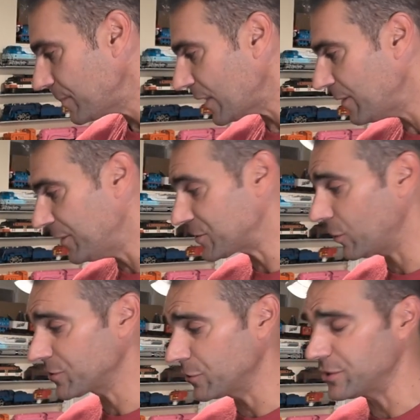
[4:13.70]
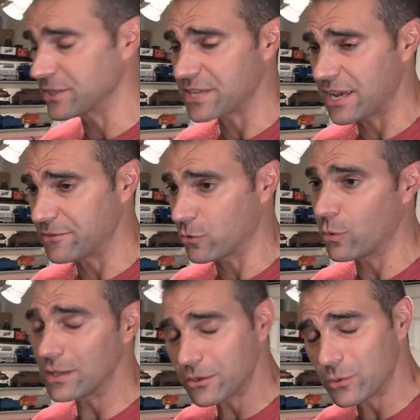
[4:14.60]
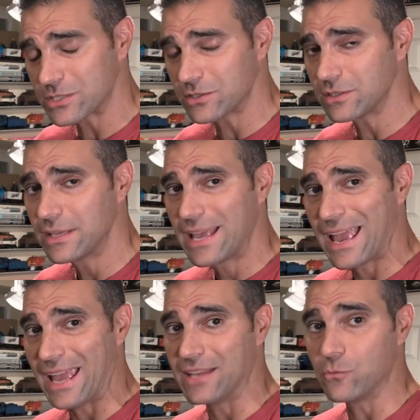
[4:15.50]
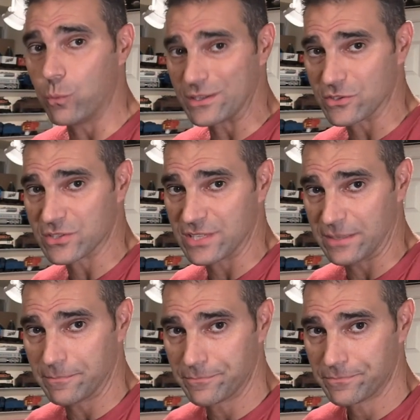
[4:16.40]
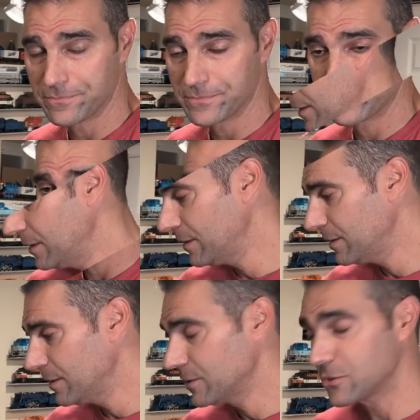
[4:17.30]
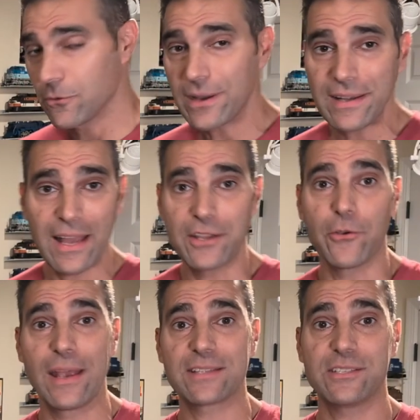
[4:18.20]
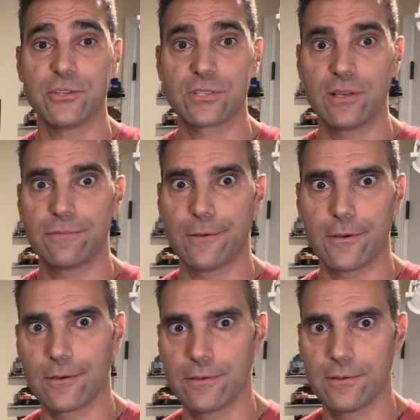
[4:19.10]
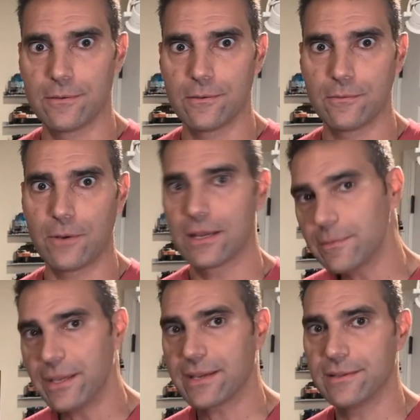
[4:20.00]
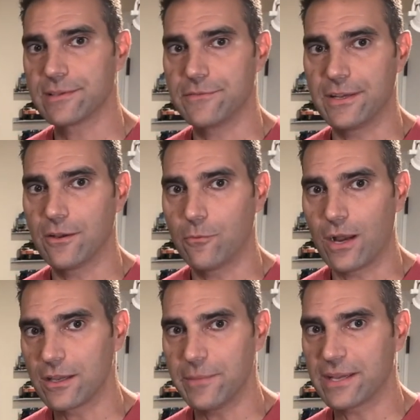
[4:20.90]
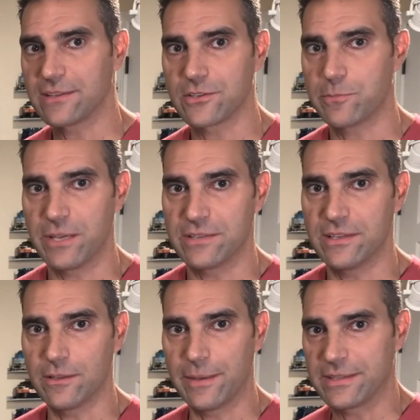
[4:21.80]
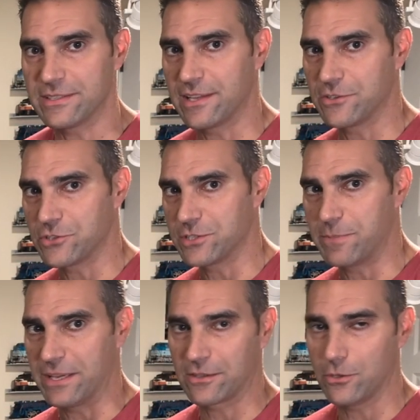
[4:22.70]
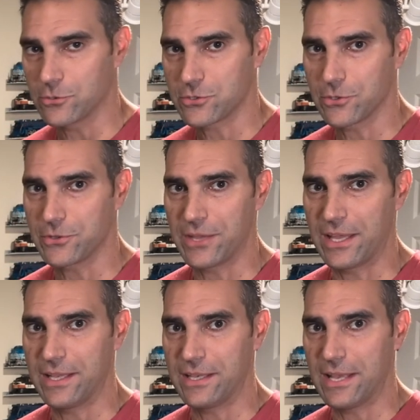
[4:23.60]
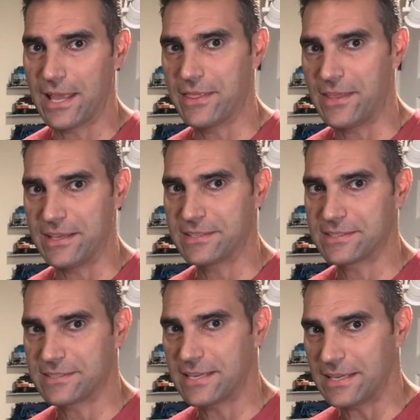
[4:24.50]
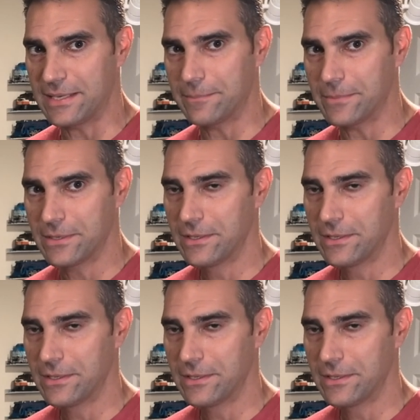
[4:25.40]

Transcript: This also does have the quilling whistle and whistle steam. So right now you're asking yourself, Art, why are you making this video? Why are you making such a big deal about these engines being closer than they seem